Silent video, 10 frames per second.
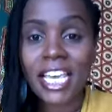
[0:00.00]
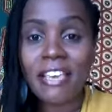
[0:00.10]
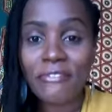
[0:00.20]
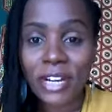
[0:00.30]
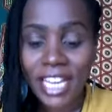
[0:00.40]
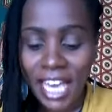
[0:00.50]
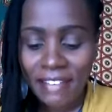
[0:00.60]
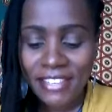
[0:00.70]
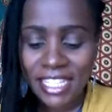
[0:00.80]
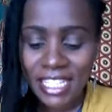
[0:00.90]
he
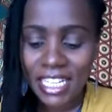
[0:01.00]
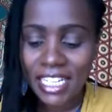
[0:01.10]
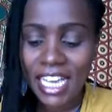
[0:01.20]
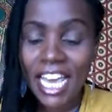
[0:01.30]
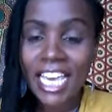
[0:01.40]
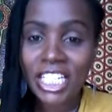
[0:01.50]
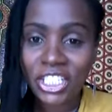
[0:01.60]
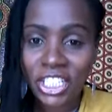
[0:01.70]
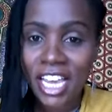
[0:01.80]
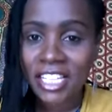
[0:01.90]
forgave sin, he
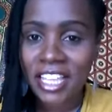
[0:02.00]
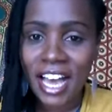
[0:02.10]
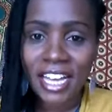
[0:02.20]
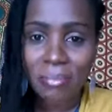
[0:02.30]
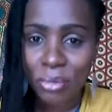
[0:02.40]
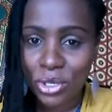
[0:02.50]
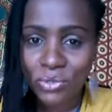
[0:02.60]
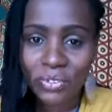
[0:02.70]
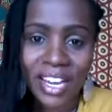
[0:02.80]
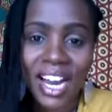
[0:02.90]
changed the
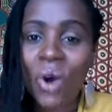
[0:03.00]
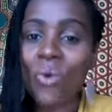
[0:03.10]
atmosphere.